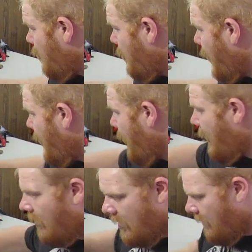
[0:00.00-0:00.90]
pull that
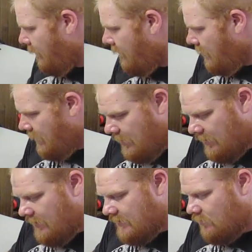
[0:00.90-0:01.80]
guy off.
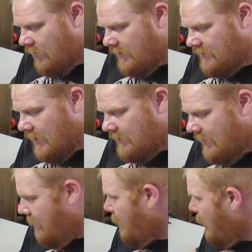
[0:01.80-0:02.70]
And this is where the duct
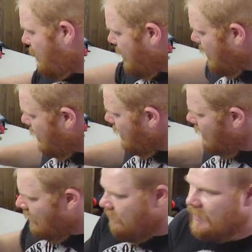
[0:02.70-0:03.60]
tape comes in,
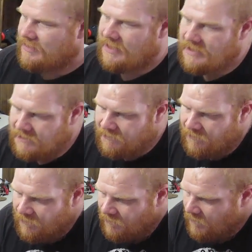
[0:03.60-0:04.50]
because these,
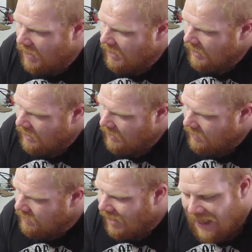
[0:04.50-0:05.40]

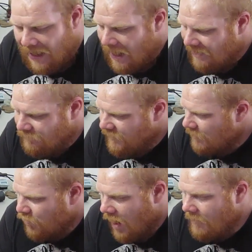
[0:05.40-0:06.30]
they
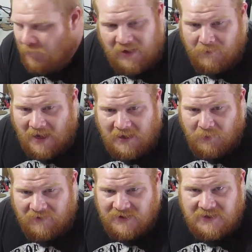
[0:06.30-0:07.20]
probably make
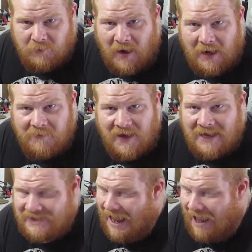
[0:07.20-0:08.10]
PVC pipe that
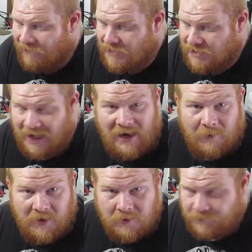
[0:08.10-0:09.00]
has a 1/2 inch
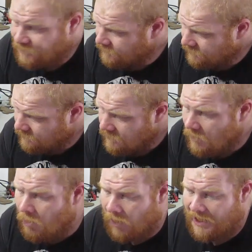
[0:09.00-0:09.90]
diameter
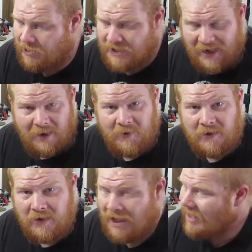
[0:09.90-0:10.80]
or inner
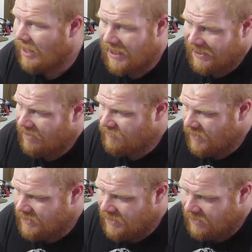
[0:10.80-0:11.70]
diameter. I can't
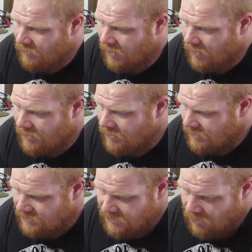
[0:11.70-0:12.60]
find it anywhere,
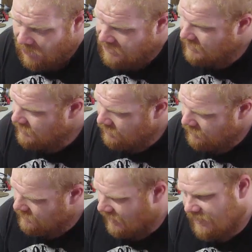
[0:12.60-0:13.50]
so I just
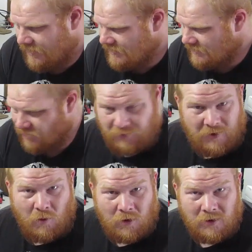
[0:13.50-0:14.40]
use, I think this has a
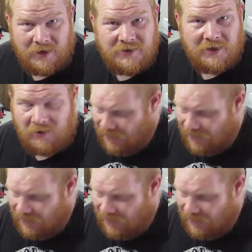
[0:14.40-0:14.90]
3/4 inch inner